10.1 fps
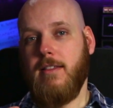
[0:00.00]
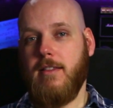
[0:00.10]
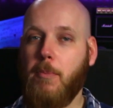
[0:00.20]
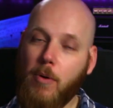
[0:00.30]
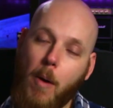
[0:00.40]

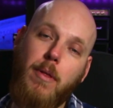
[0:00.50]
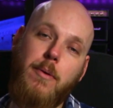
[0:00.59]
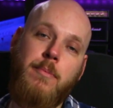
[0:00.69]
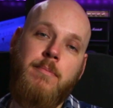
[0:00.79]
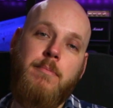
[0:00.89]
The
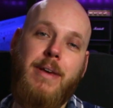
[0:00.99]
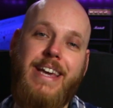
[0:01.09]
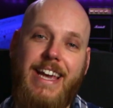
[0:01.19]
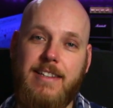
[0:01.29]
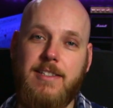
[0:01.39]
problem
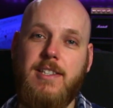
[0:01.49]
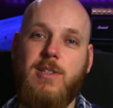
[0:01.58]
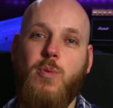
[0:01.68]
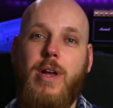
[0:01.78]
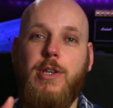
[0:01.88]

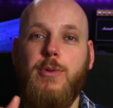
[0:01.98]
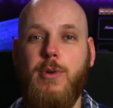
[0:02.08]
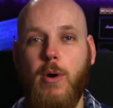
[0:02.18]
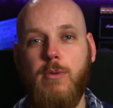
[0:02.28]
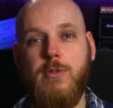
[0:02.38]
begins when you
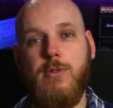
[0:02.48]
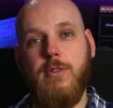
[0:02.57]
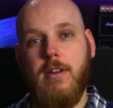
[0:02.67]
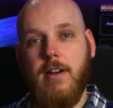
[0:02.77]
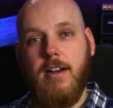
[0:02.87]
go
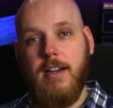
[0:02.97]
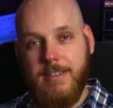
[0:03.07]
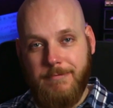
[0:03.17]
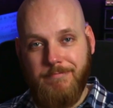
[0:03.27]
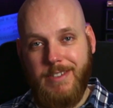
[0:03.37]
to the
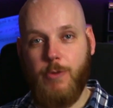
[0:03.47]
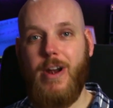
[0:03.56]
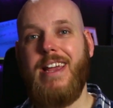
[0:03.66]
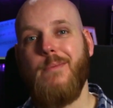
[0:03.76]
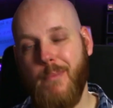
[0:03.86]

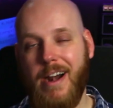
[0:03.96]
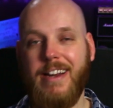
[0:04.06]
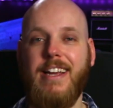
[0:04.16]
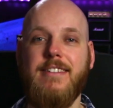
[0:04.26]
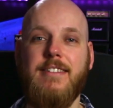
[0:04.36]
gray
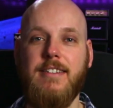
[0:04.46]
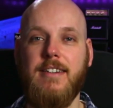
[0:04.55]
markets,